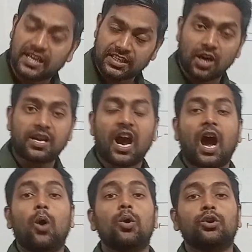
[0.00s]
does not
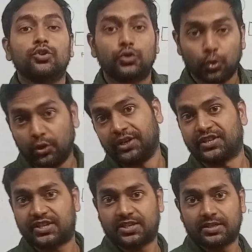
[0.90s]
have
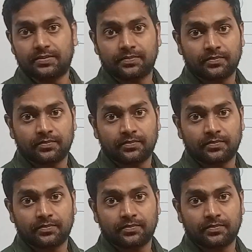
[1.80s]
units.